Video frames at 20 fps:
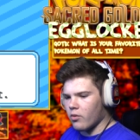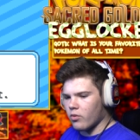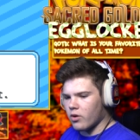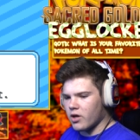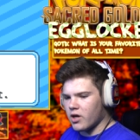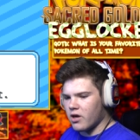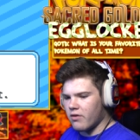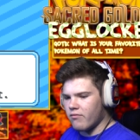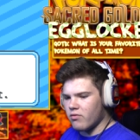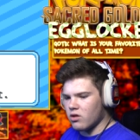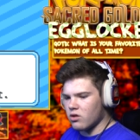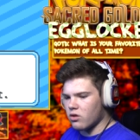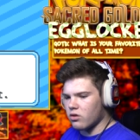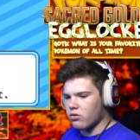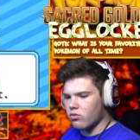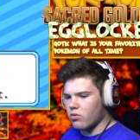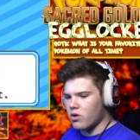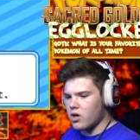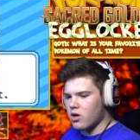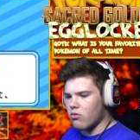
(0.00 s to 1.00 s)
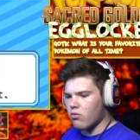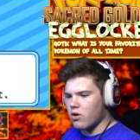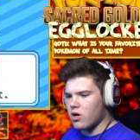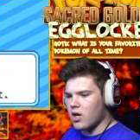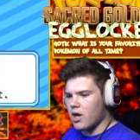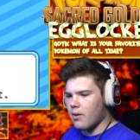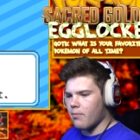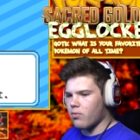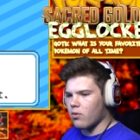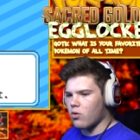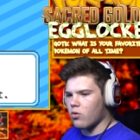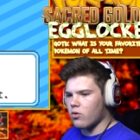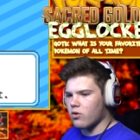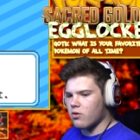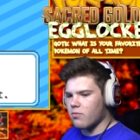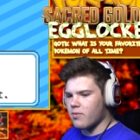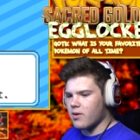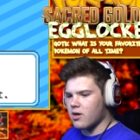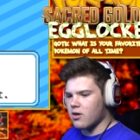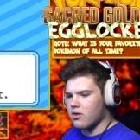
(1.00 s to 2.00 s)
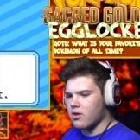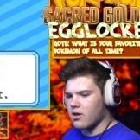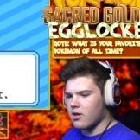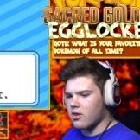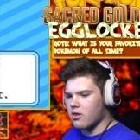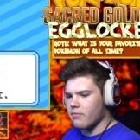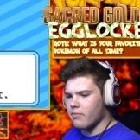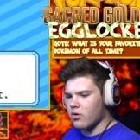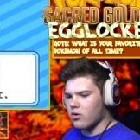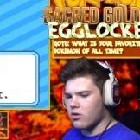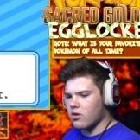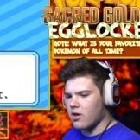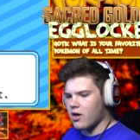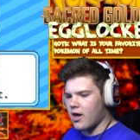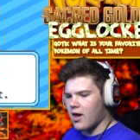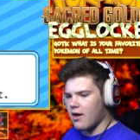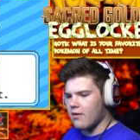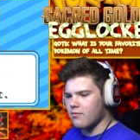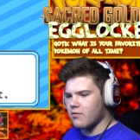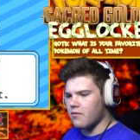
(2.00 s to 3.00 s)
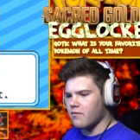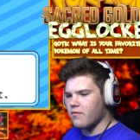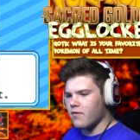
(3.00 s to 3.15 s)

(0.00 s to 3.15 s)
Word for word: we're gonna give you the three green apricorns because that's the most I have of